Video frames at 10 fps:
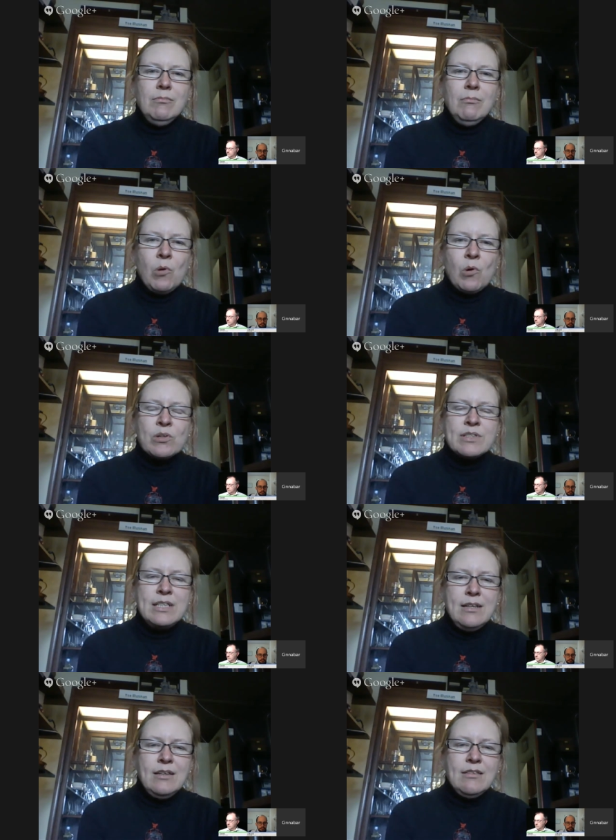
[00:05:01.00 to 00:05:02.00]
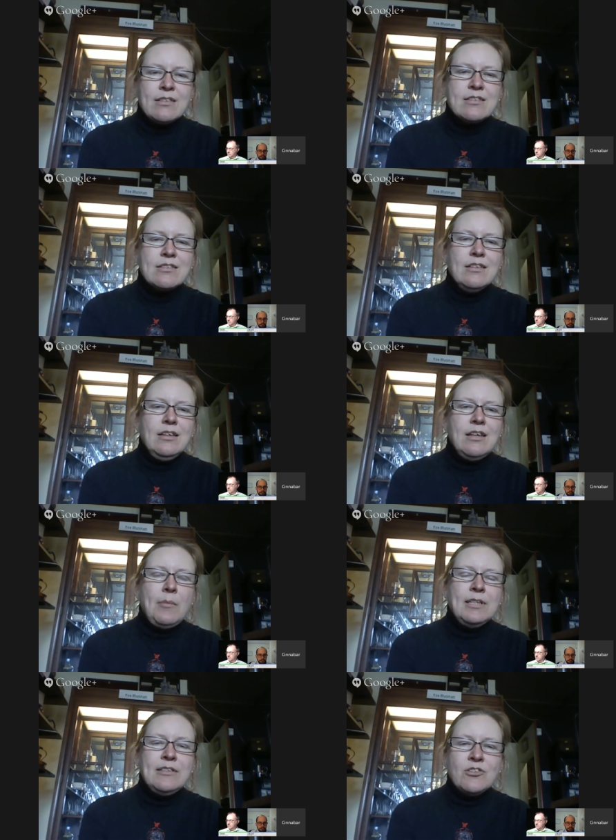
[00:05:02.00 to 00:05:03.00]
more tea that's
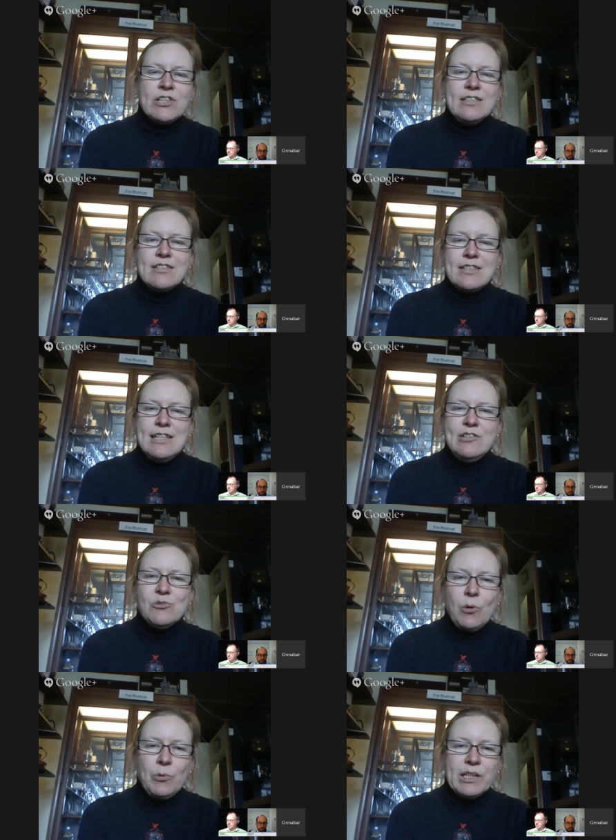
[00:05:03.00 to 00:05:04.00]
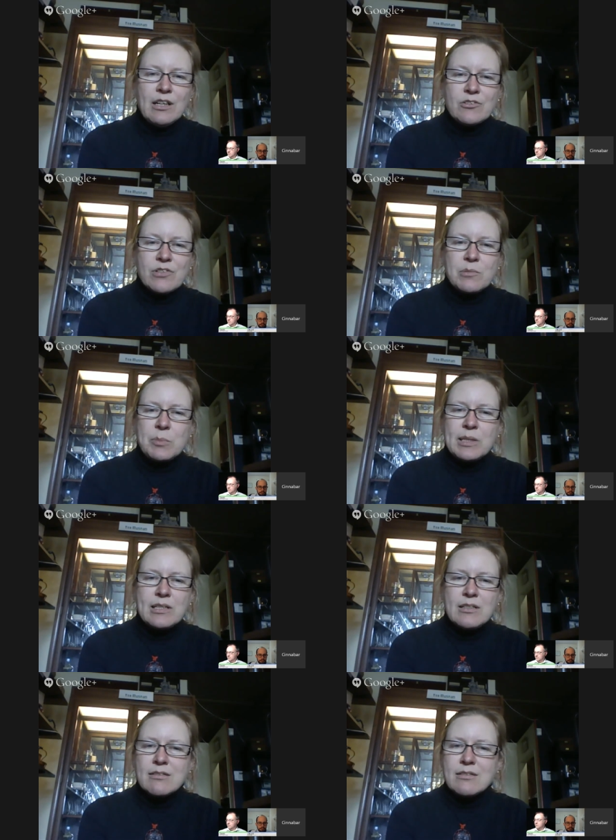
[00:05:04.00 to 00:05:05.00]
I mean, Turkey's a tea growing country, but
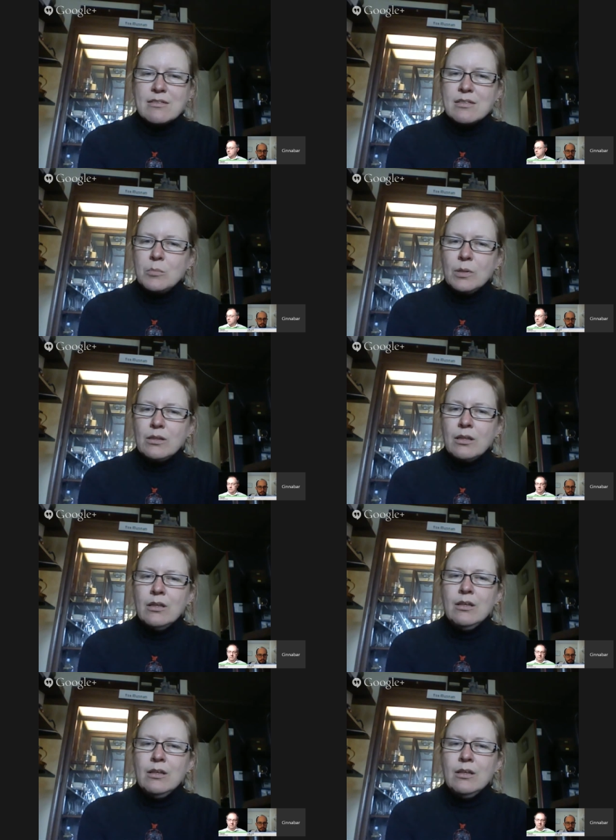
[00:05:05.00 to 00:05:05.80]
it doesn't seem like